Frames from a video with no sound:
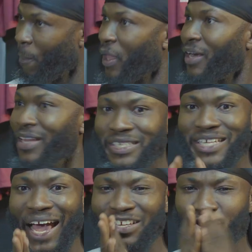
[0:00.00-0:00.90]
These
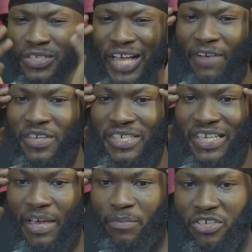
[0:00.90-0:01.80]
guys just have this
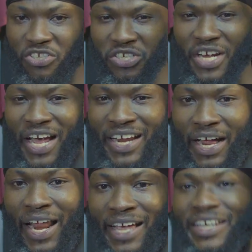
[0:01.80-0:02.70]
chemistry and
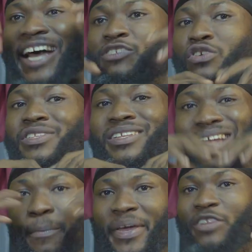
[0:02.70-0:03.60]
they are just determined to